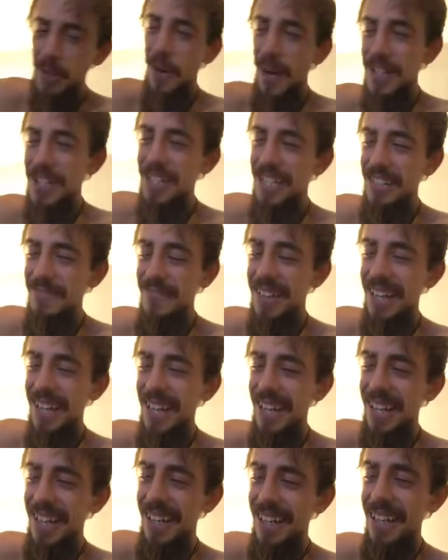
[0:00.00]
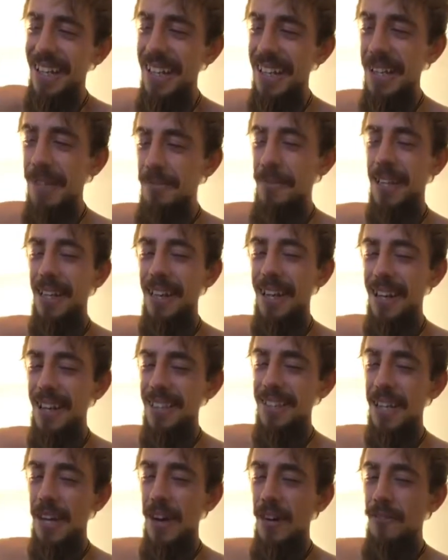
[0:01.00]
question him again because